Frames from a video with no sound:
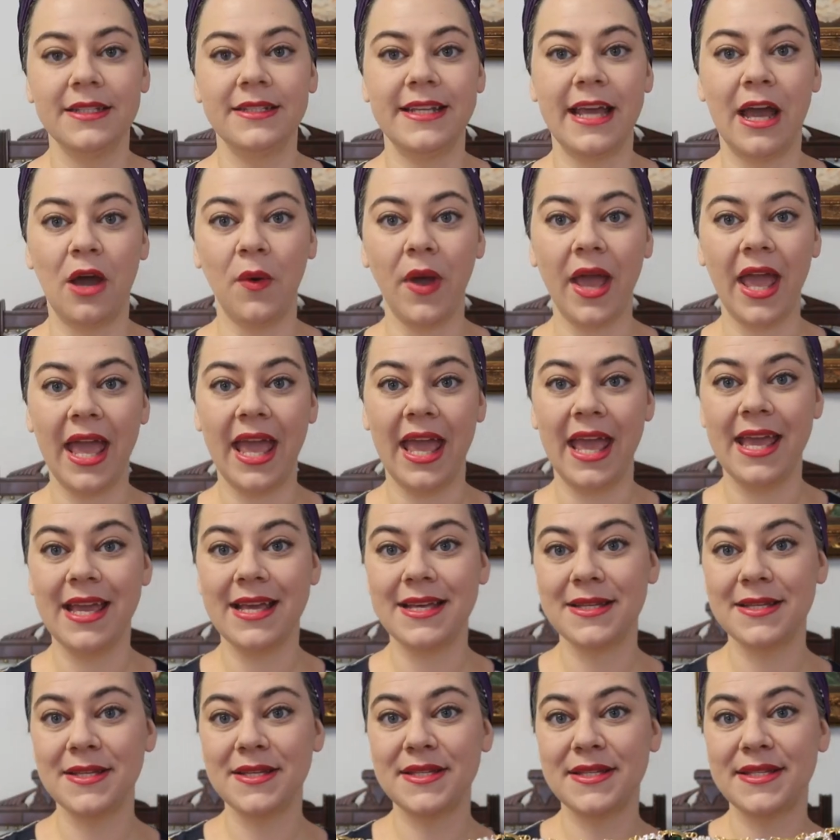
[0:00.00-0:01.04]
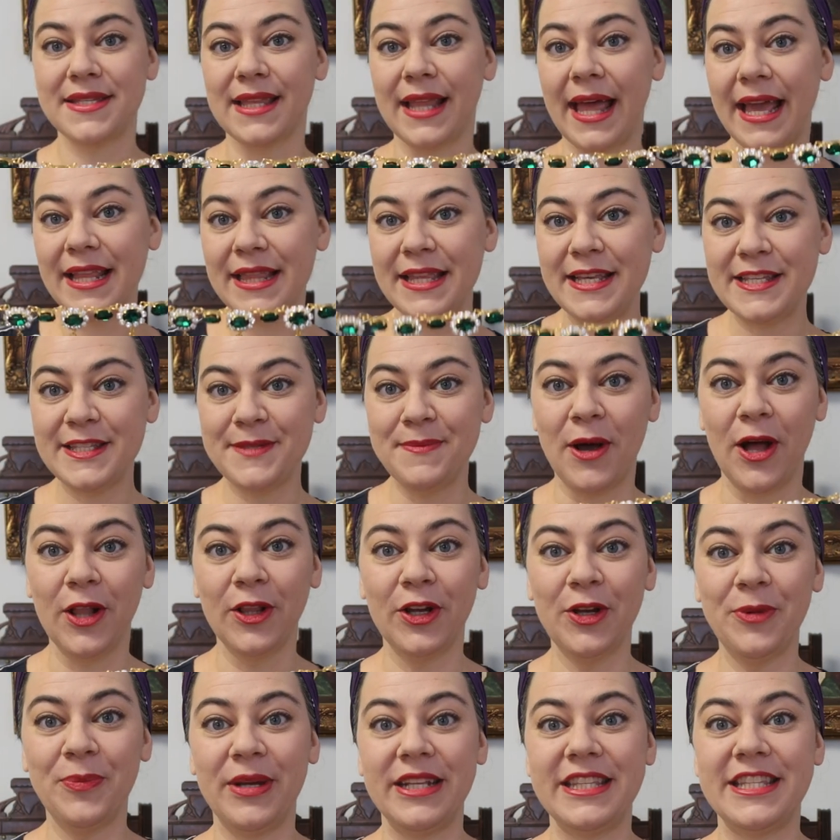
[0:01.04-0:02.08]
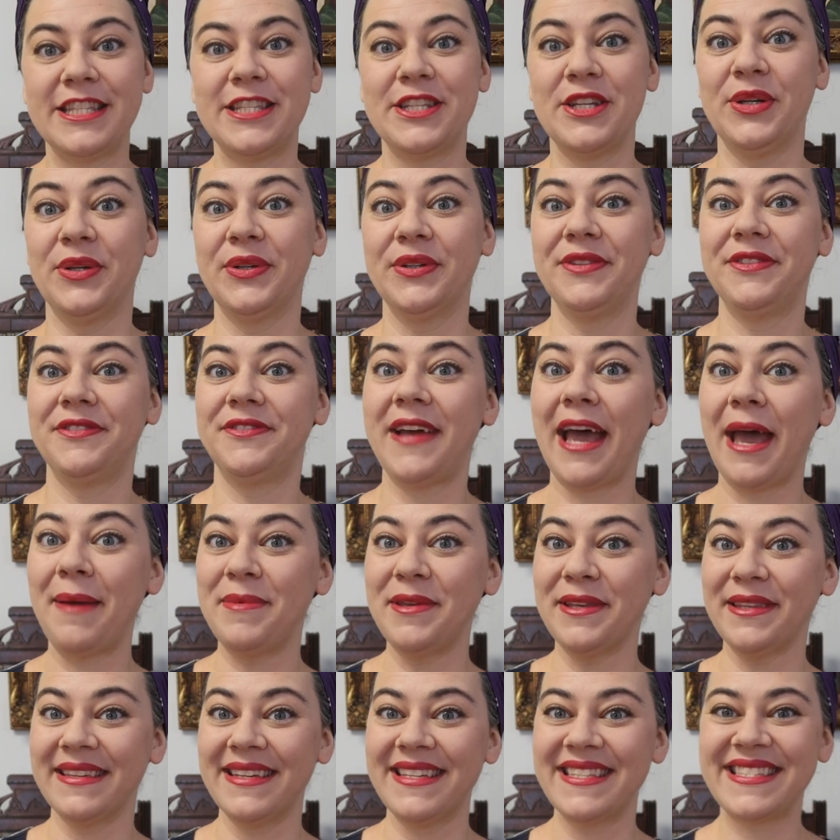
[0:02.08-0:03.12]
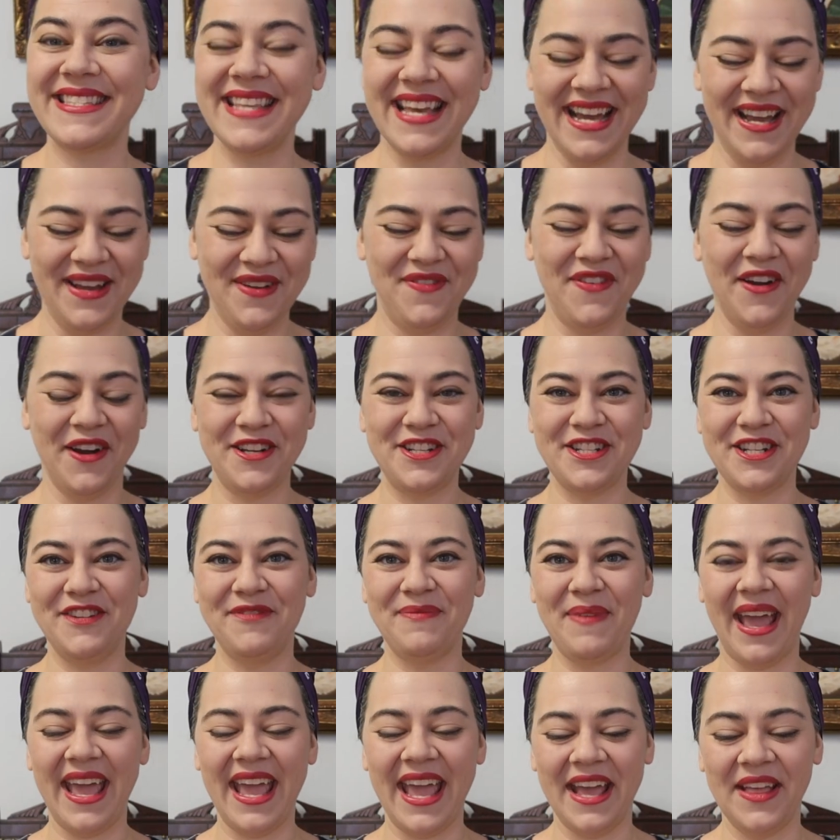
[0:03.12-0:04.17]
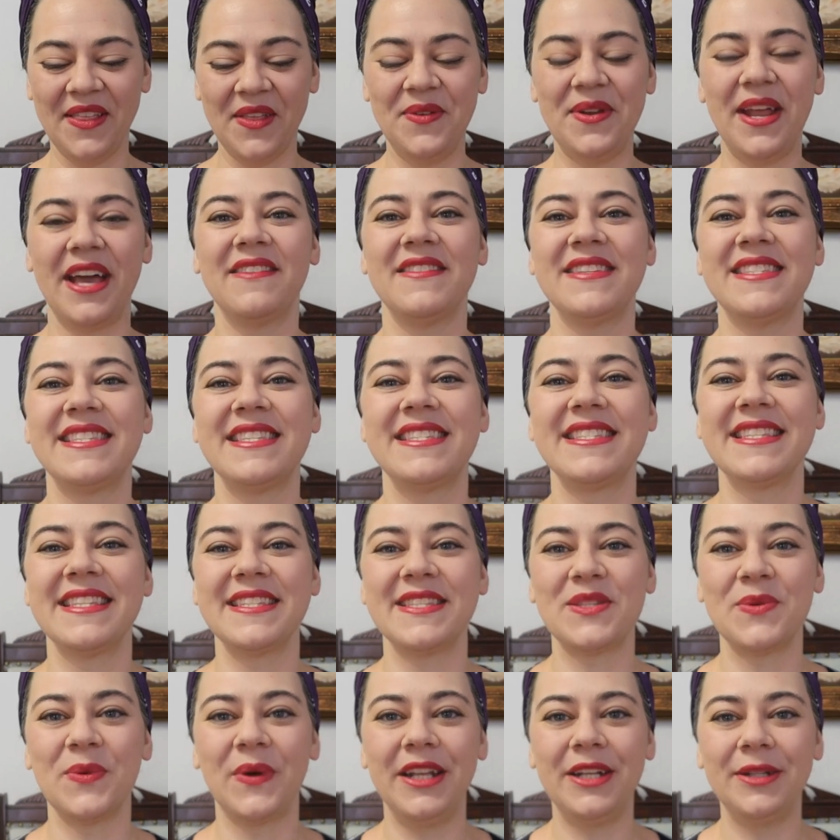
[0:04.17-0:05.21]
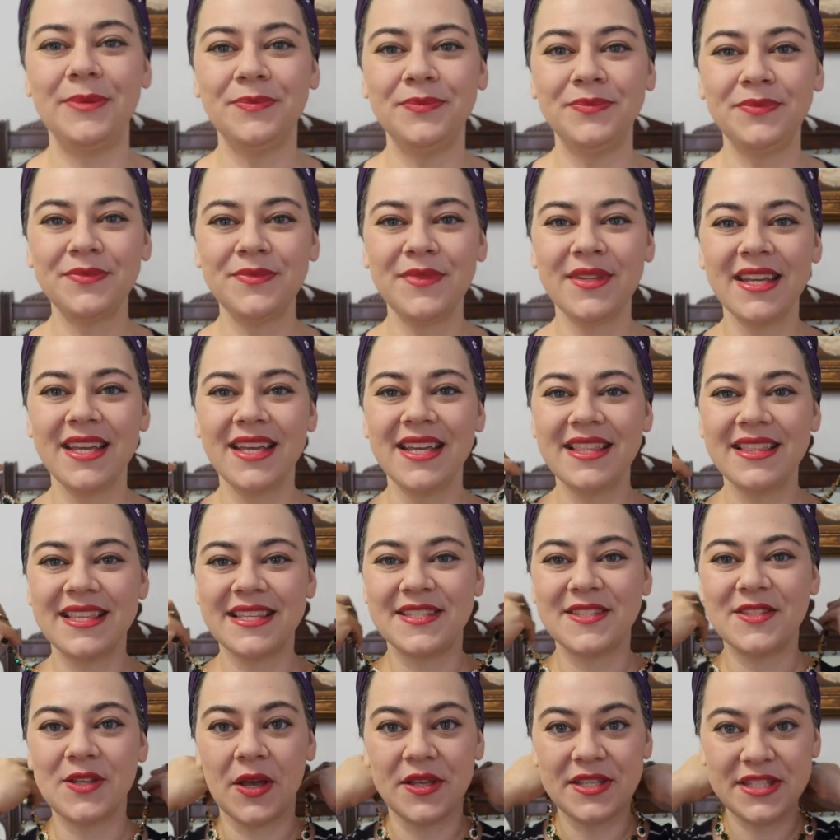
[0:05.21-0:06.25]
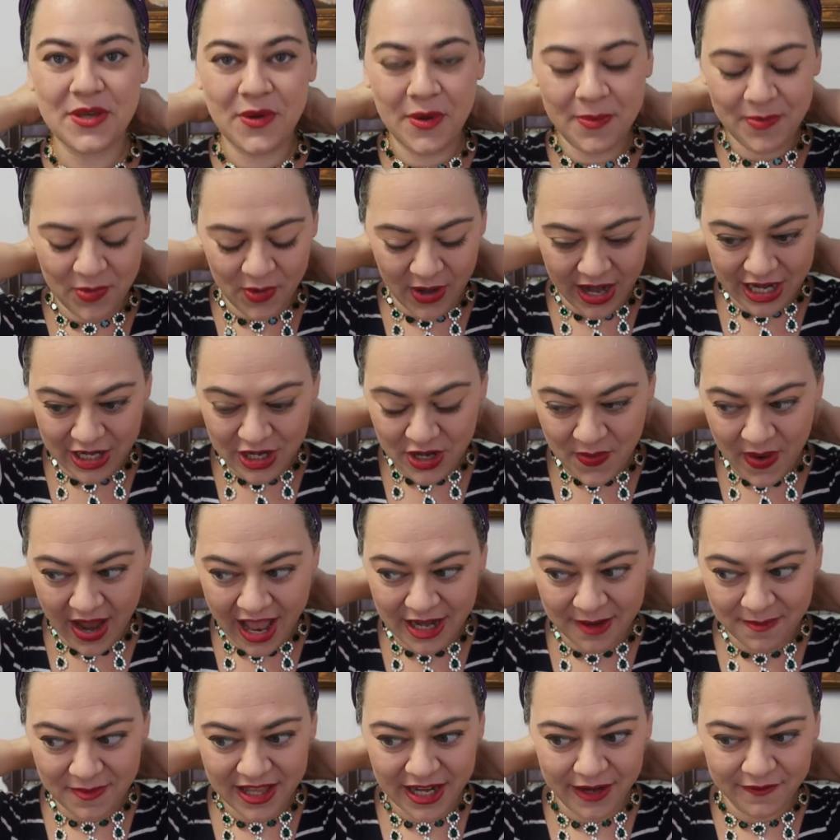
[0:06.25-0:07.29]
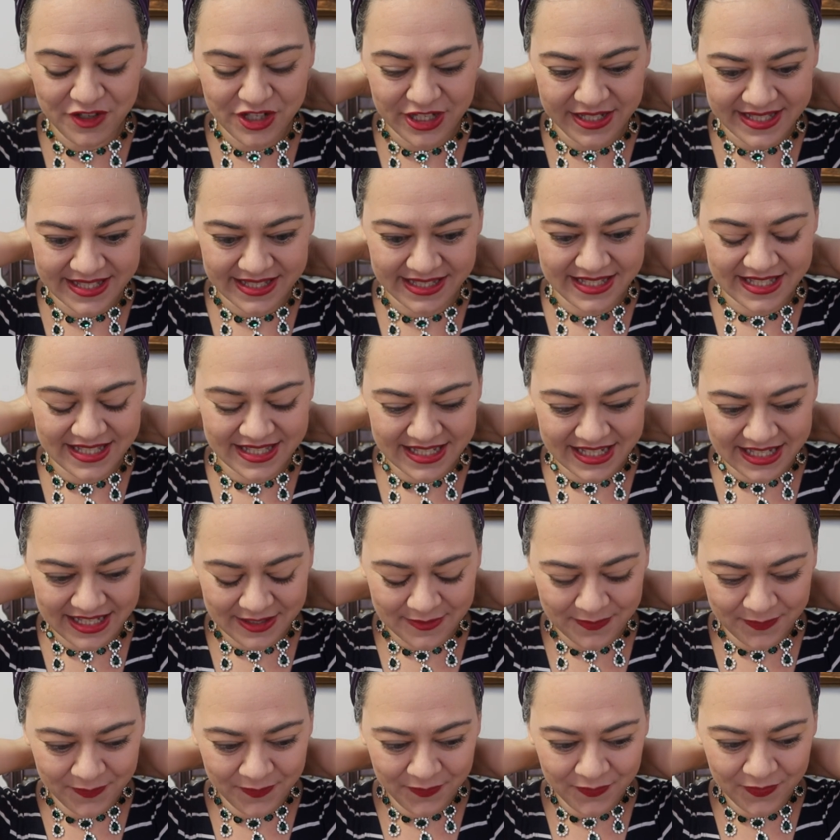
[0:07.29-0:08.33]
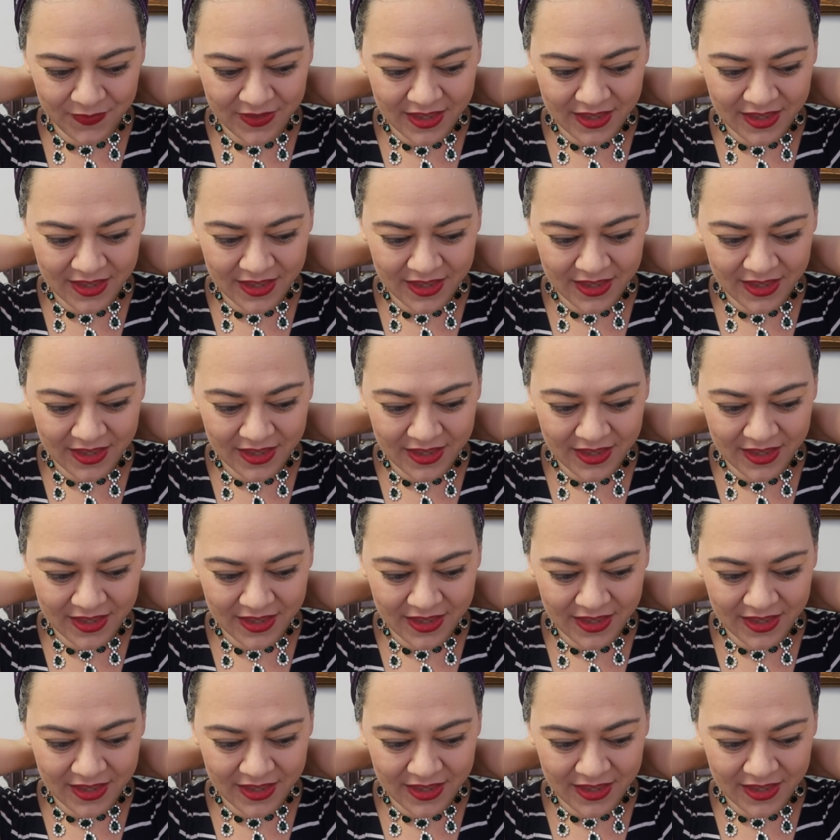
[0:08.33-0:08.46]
Now, a slightly smaller but still fabulous version of my halo necklace is this one. This is also a brand new item that I've just listed.